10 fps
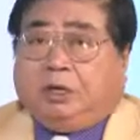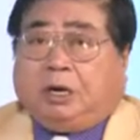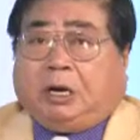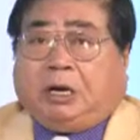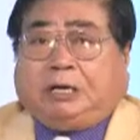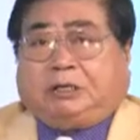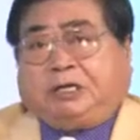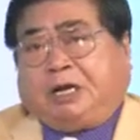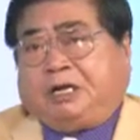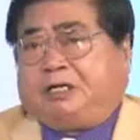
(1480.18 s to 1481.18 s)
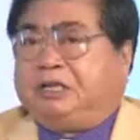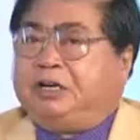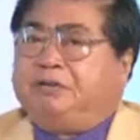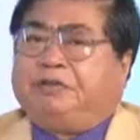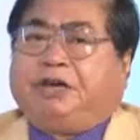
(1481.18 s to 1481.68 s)
and
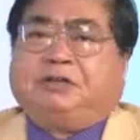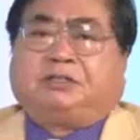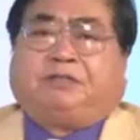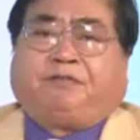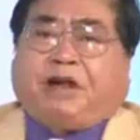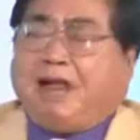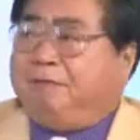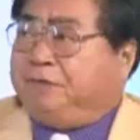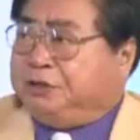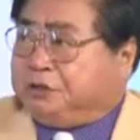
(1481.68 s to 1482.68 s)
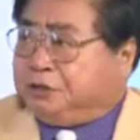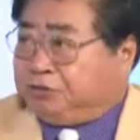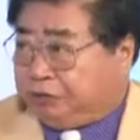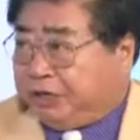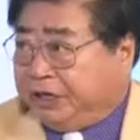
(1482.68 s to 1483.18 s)
if there is a 5
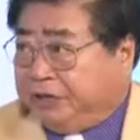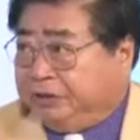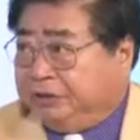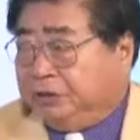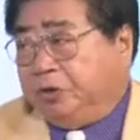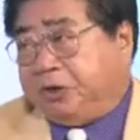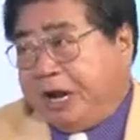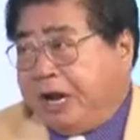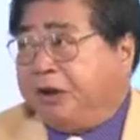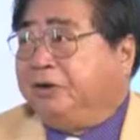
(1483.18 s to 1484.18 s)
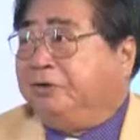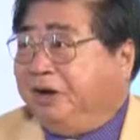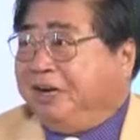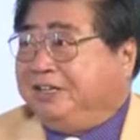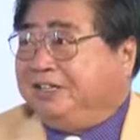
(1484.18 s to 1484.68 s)
versus 3, okay, right?